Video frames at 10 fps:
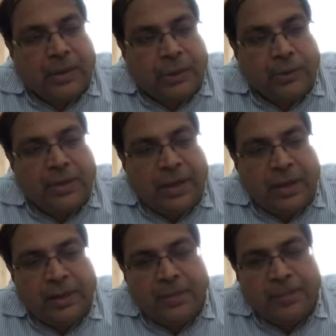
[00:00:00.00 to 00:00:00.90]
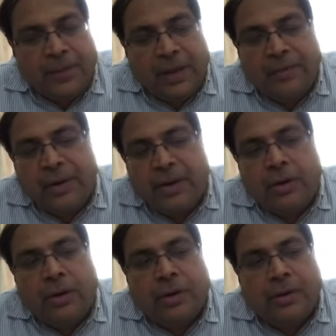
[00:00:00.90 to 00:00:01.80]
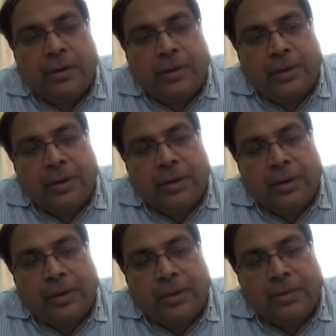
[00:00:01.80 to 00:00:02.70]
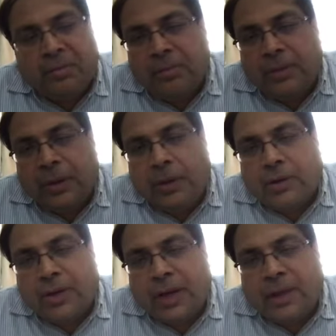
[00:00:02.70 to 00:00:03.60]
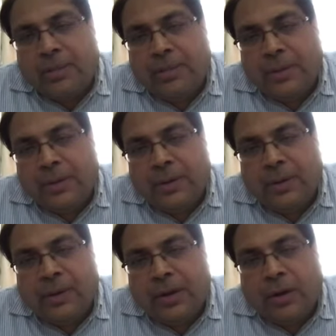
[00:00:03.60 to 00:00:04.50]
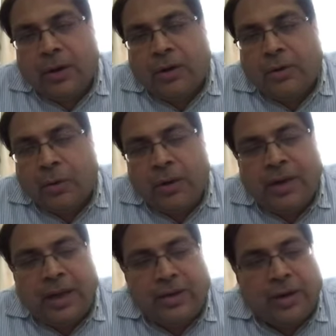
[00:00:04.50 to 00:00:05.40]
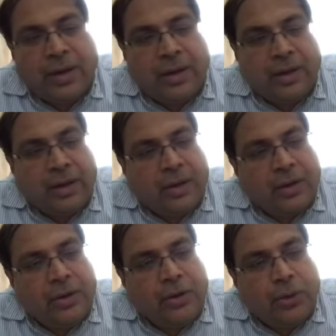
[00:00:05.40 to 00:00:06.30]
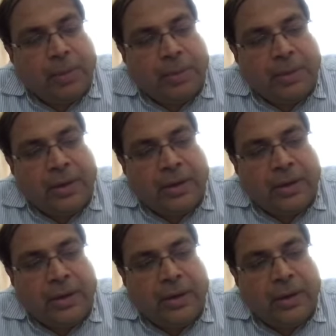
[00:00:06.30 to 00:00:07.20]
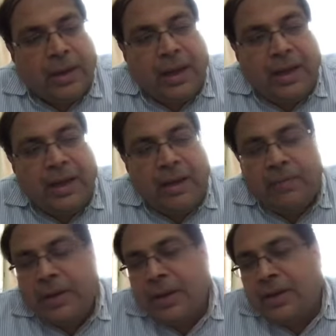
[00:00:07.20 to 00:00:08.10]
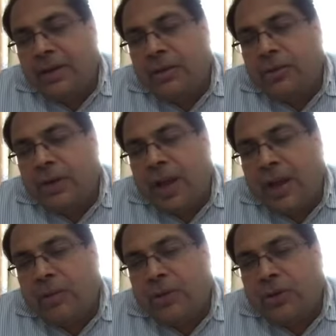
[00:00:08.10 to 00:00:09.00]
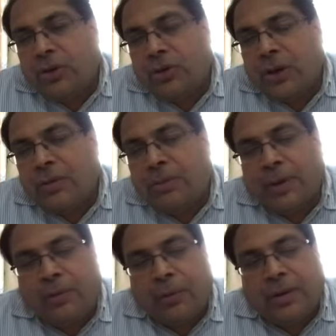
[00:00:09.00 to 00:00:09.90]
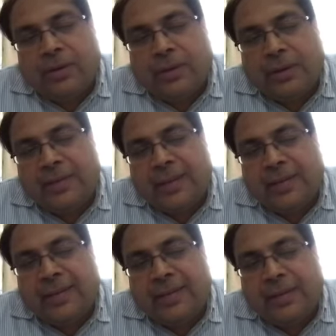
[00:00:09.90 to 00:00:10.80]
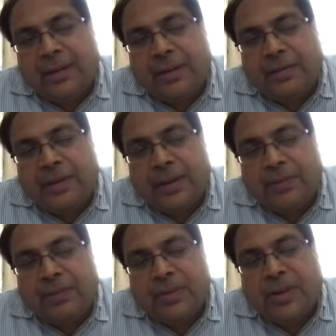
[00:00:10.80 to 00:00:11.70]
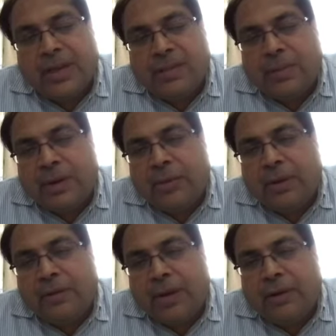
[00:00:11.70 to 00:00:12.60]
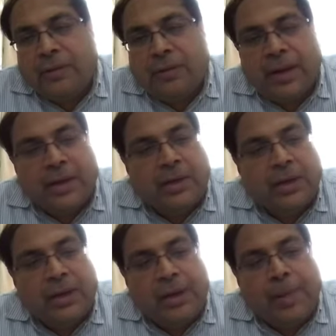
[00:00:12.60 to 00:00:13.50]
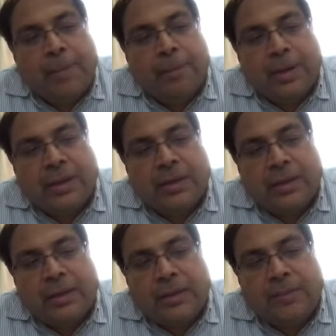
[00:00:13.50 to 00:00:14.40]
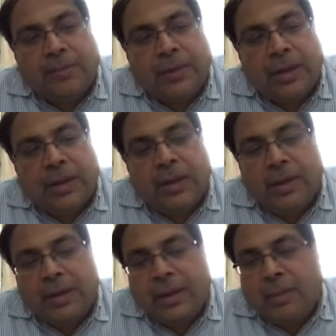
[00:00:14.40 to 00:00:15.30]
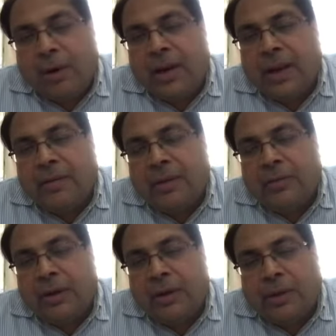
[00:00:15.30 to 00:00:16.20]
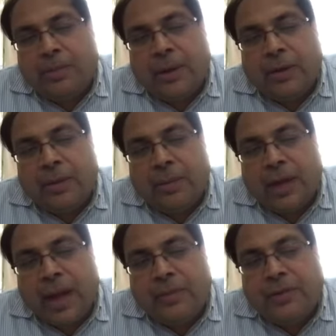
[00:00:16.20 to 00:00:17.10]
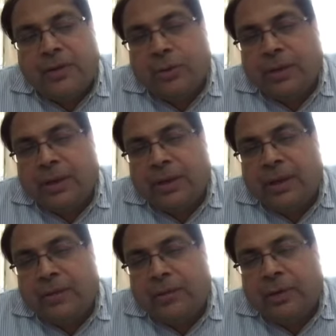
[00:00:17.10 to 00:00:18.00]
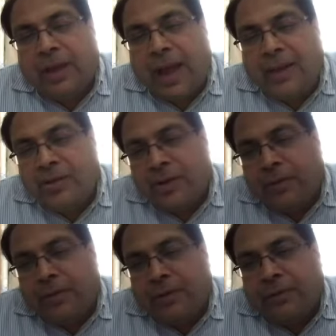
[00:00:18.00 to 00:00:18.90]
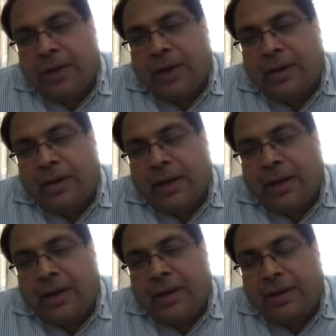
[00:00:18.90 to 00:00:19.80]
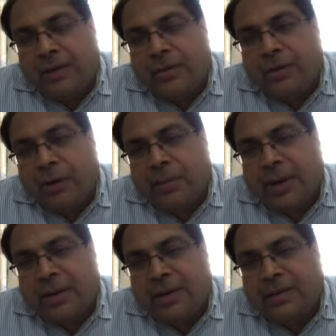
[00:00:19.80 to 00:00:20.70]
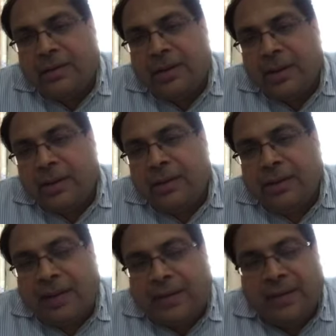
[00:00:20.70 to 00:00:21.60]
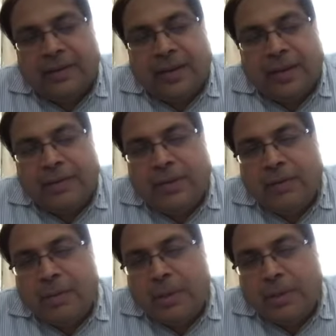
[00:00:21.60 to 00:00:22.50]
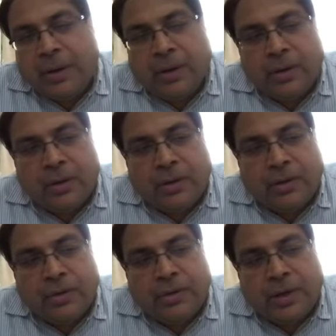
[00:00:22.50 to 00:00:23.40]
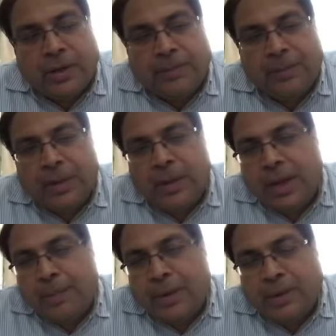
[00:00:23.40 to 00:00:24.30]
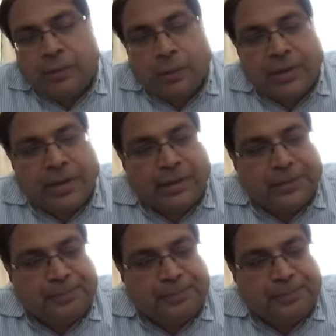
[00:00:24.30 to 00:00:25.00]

Tuesday evening, New York time, New York whole day trading should be pretty good. India will continue to languish. There's been a focus on the SENSEX and the NIFTY, which has been doing well of late, but the morning hours will not be good. But after 2:30, so the last hour of trading on Indian stock markets, the SENSEX and NIFTY will be pretty good on Tuesday, April the 14th.